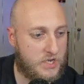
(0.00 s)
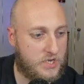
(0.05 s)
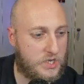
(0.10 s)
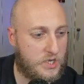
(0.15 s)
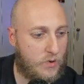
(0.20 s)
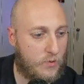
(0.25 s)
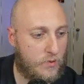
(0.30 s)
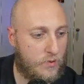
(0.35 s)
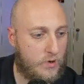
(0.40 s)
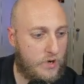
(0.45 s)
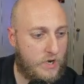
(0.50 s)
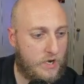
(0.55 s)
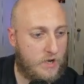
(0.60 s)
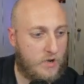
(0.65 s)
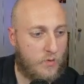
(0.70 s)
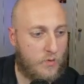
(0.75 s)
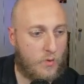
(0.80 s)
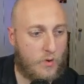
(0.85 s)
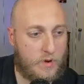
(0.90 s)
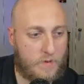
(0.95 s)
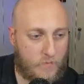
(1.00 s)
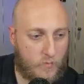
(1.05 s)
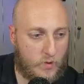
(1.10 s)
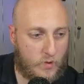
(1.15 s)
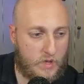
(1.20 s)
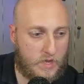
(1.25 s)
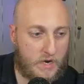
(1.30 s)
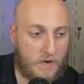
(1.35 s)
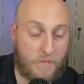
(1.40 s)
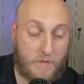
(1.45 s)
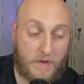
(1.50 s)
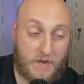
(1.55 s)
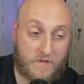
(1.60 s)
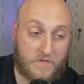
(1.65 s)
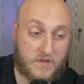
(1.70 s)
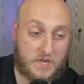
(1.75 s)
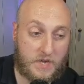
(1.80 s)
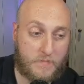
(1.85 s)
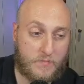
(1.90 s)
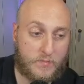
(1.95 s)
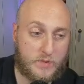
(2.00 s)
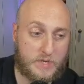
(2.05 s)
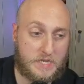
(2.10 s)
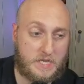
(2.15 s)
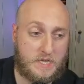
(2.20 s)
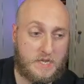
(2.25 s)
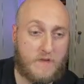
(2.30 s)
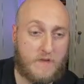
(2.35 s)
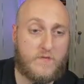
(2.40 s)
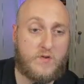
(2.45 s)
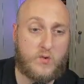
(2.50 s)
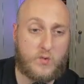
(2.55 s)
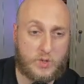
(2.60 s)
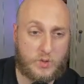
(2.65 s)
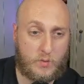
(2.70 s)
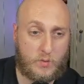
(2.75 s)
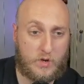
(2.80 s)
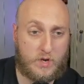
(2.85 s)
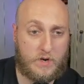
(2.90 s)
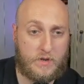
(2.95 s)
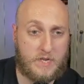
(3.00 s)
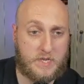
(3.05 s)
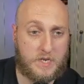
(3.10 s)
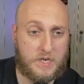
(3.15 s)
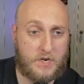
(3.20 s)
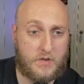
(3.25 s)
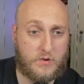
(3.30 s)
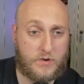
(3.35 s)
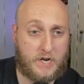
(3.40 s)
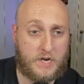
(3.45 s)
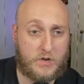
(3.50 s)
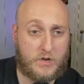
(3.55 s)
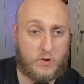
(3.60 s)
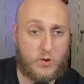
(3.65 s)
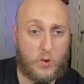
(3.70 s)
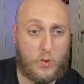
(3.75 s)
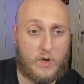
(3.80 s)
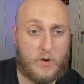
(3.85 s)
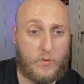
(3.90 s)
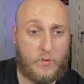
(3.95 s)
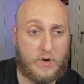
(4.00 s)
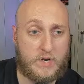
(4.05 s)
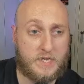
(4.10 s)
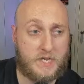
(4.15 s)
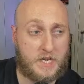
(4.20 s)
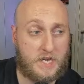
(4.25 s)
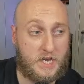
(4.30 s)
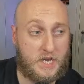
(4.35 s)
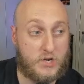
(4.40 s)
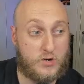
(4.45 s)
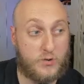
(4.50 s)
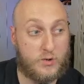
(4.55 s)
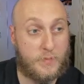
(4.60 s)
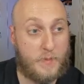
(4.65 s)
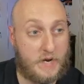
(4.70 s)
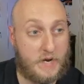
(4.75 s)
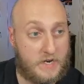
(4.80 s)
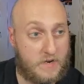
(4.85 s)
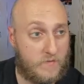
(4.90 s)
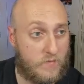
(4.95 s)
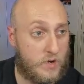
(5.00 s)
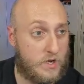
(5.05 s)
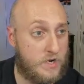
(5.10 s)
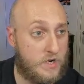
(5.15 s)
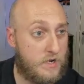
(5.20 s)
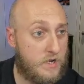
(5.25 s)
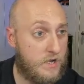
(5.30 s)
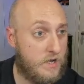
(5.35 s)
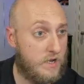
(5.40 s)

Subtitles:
So one that I may have skipped was the DevTools one. That's another kind of cool one where it's like an introspective one.